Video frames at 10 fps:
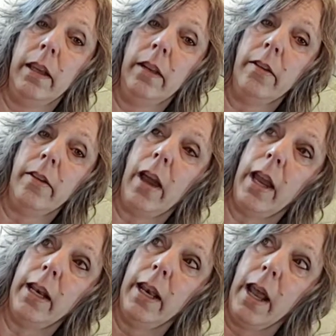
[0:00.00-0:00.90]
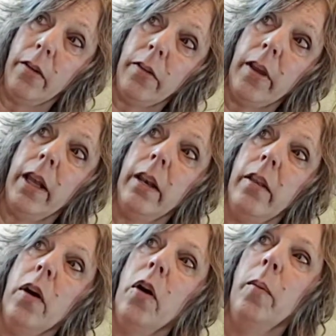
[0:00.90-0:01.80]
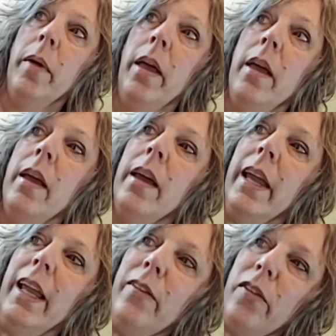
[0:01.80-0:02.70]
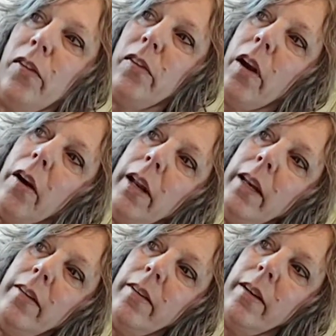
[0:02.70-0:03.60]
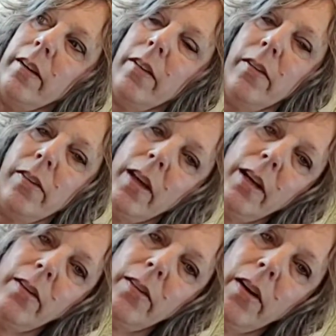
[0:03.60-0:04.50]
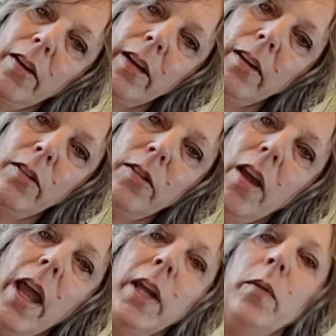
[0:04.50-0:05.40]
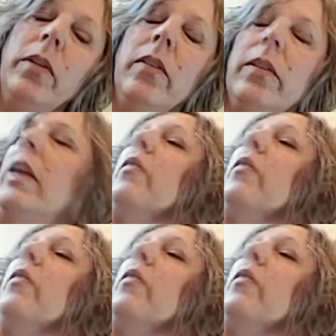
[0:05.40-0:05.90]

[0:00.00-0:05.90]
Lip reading: inside and outside of the home. It's starting to, the sun is starting to shine, which has